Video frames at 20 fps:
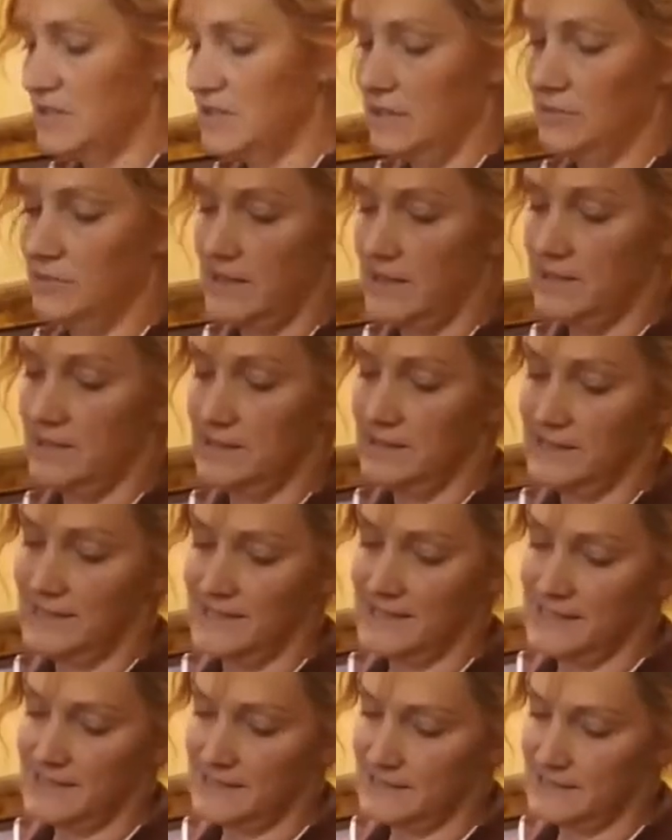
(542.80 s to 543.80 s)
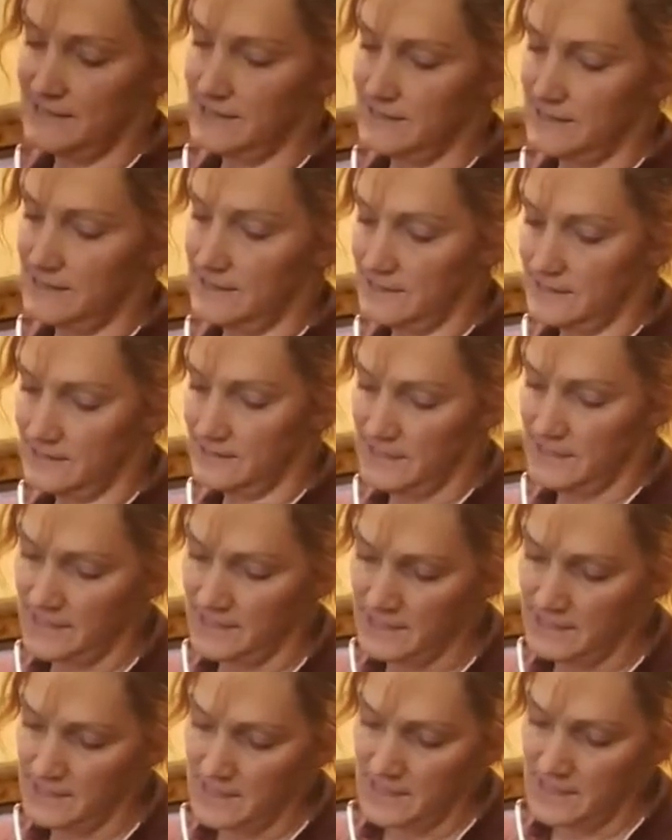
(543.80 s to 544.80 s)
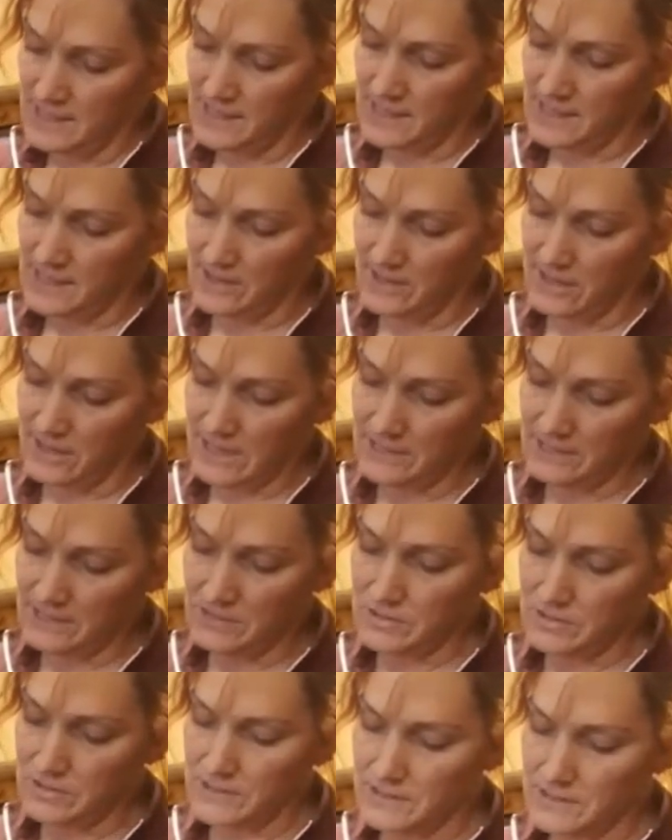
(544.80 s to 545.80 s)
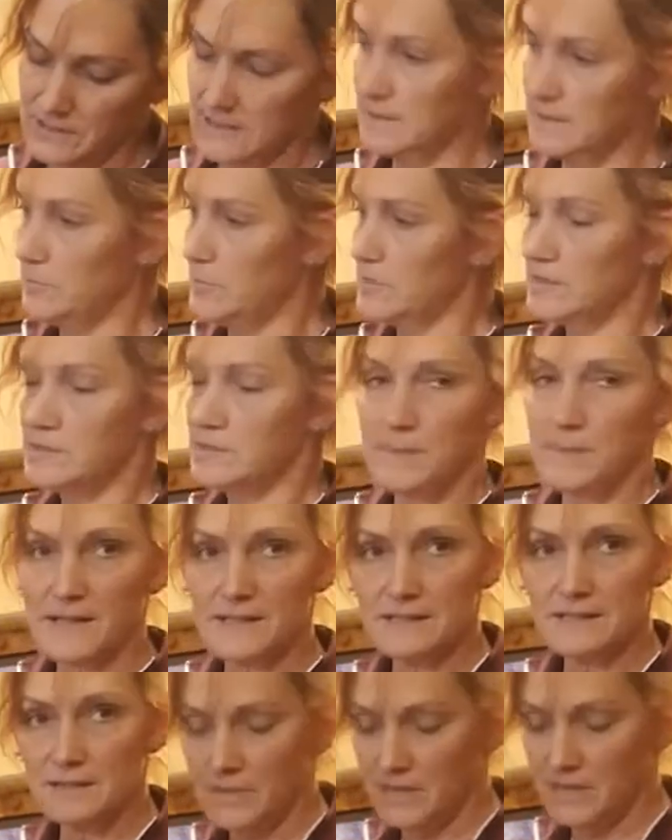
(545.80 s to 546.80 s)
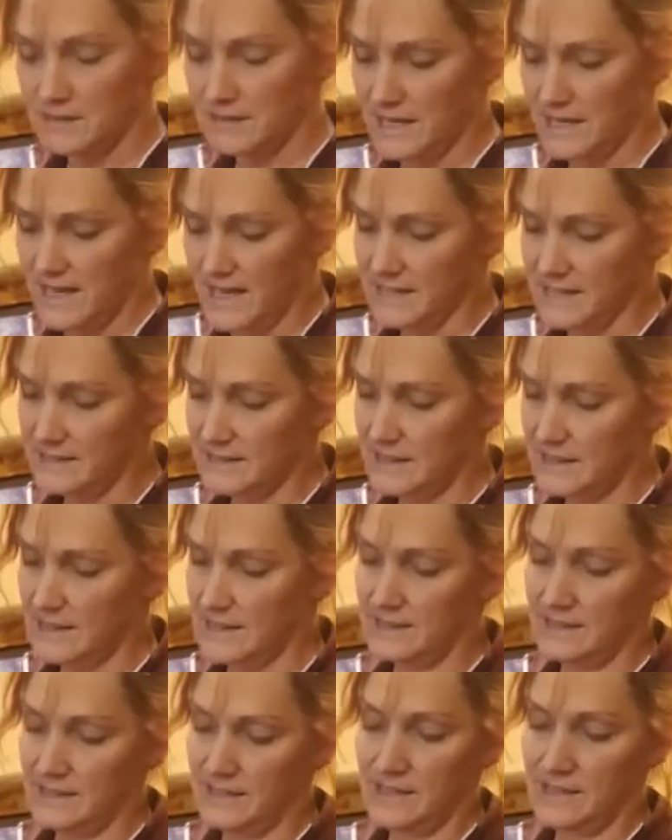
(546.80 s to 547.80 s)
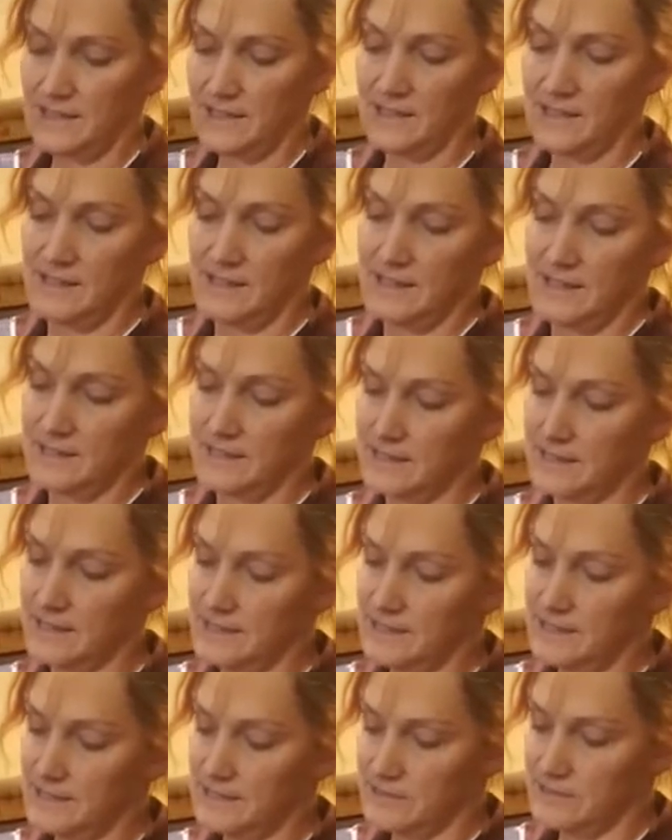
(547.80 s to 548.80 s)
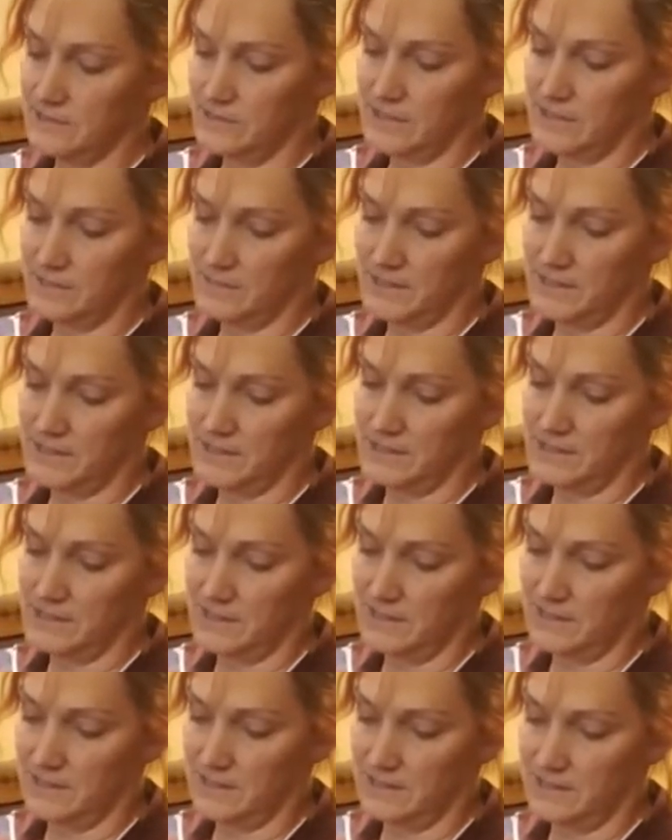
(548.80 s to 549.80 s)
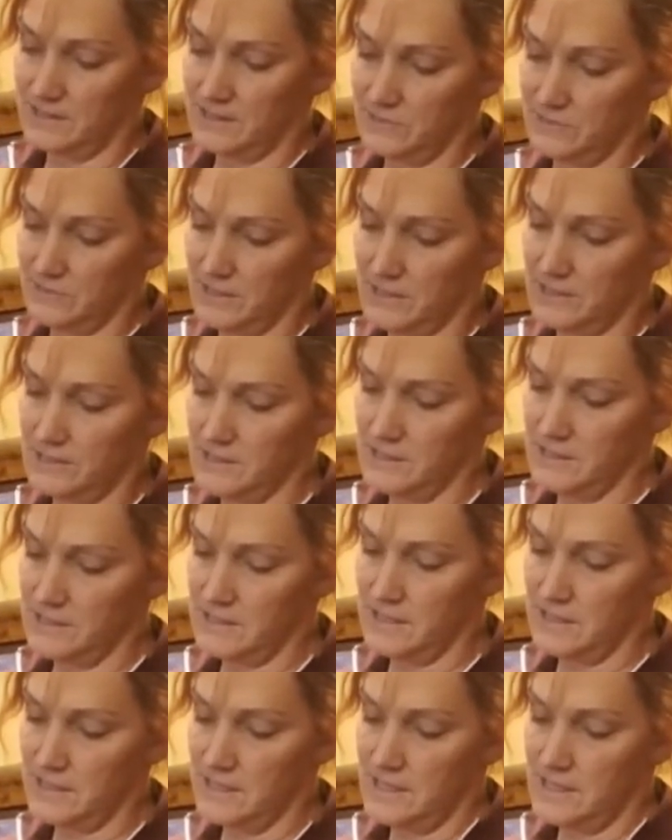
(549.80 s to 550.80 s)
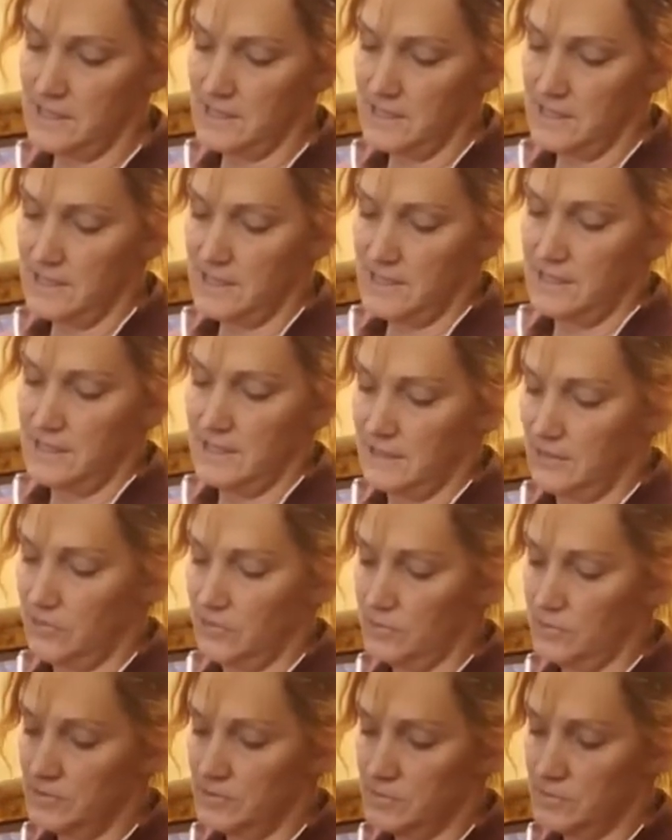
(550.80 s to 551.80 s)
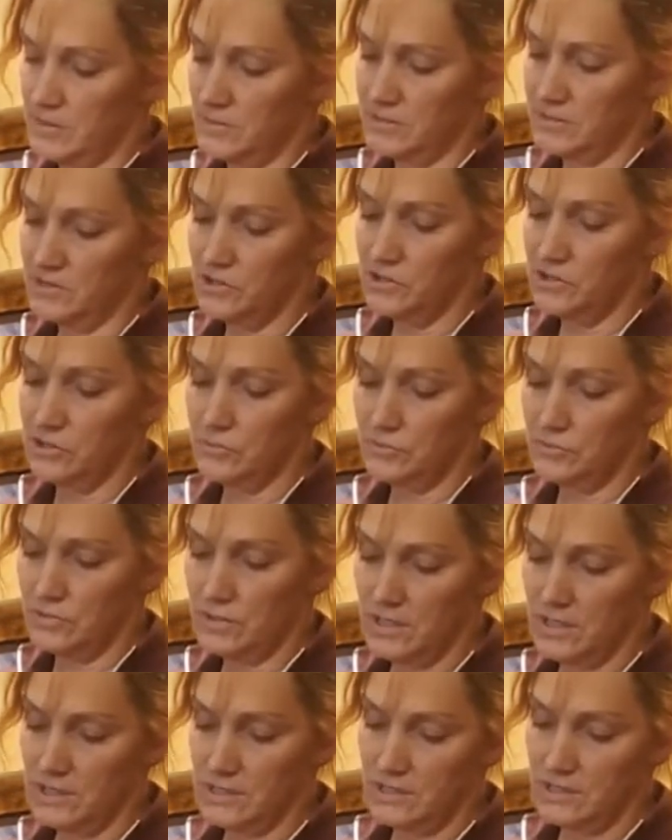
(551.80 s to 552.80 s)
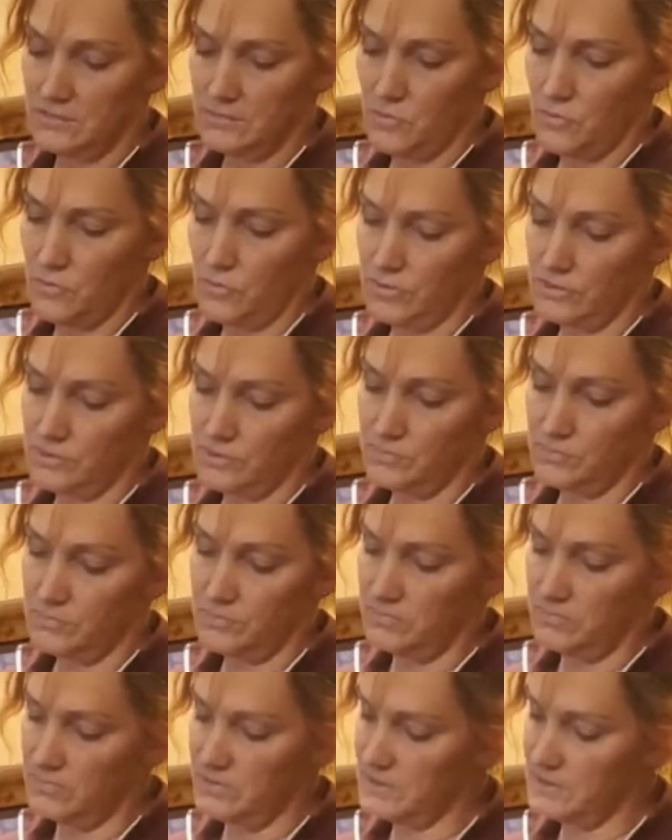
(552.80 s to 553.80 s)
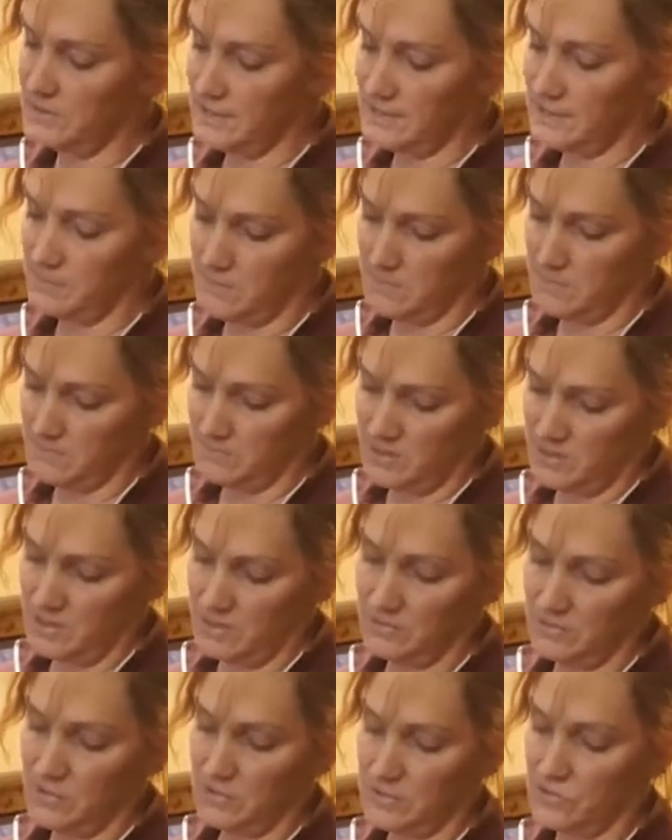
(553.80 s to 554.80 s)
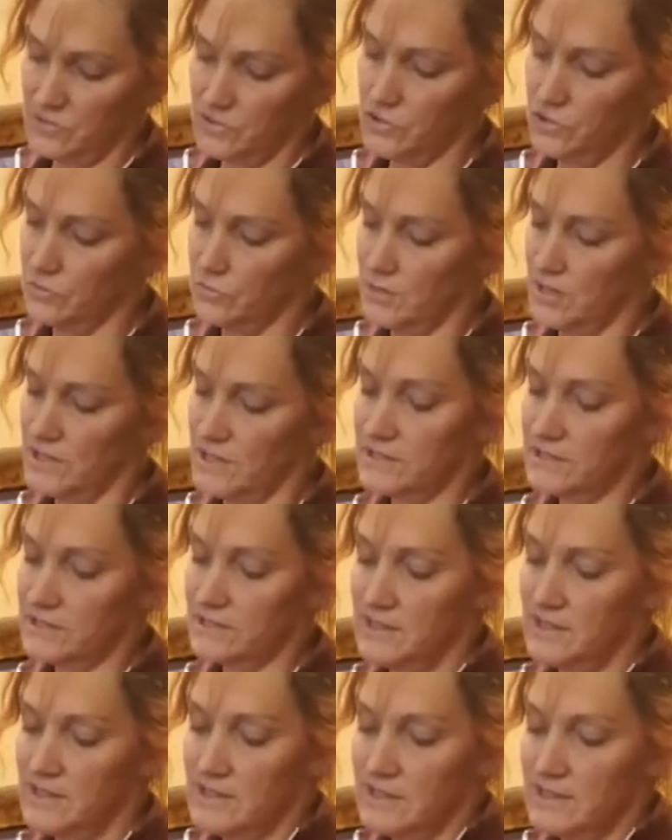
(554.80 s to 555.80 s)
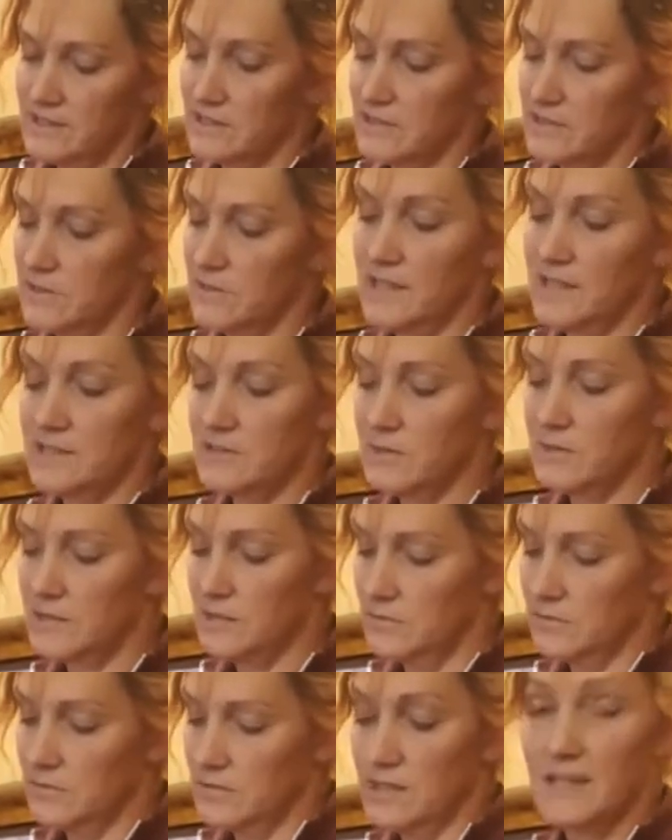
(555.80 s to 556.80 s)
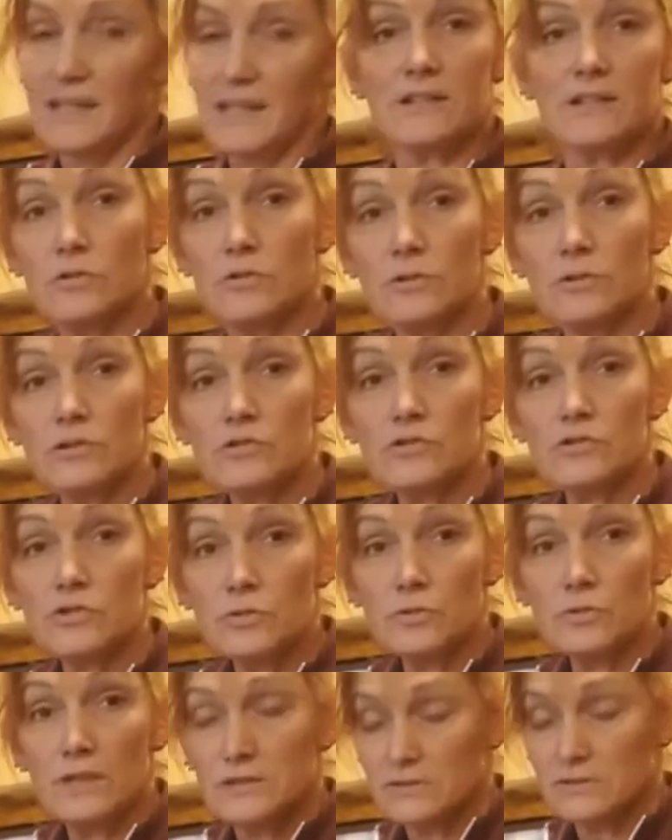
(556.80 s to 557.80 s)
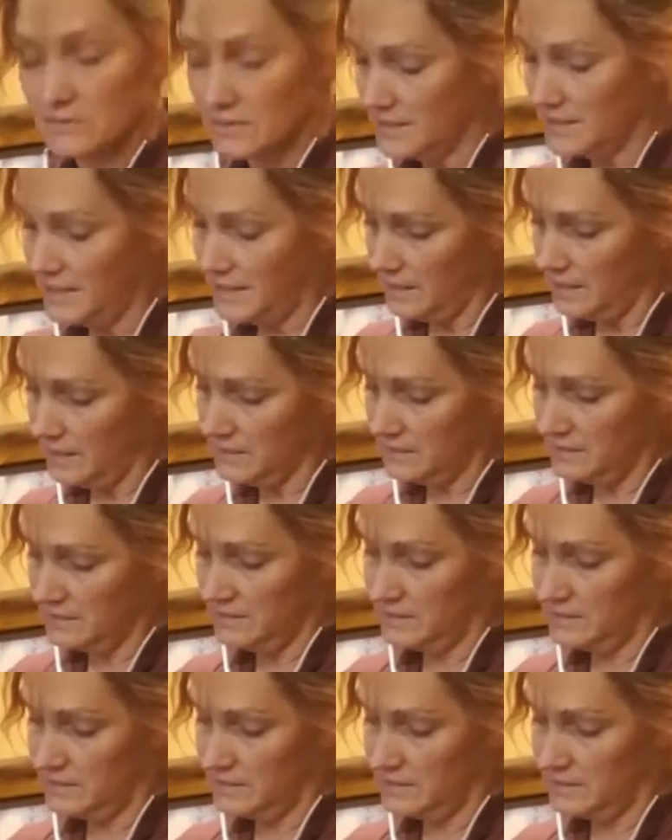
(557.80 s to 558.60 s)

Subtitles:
to get around the laces. Now I notice as I'm inspecting my tack that the laces are coming undone on this one. That horse probably chewed on them, or it looks like it, well, no, there's chew marks. So that's why you don't want to let your horse chew on your tack,